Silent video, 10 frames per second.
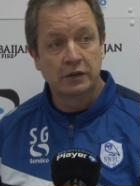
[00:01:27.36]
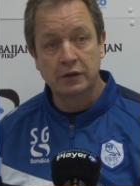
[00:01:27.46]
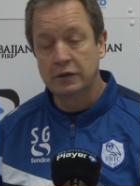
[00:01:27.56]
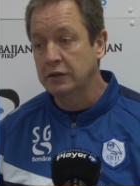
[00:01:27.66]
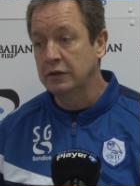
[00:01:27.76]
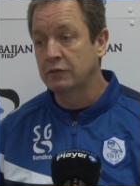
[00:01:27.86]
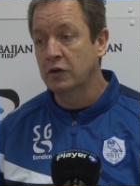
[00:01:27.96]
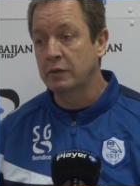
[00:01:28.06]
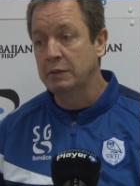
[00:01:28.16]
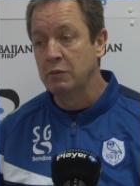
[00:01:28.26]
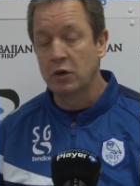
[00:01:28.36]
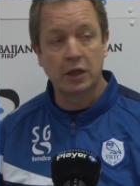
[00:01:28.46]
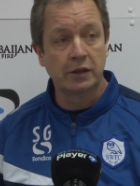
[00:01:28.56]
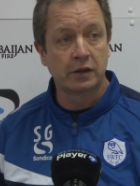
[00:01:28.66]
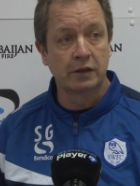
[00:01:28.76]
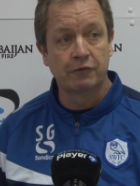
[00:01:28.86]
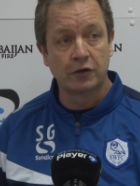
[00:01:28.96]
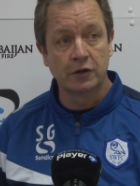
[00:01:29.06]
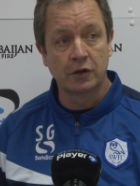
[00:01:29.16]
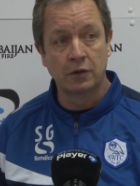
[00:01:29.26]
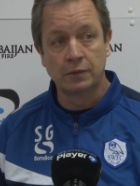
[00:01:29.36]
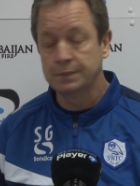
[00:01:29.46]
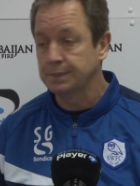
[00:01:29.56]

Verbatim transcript: you, you've got to be more clinical in front of goal.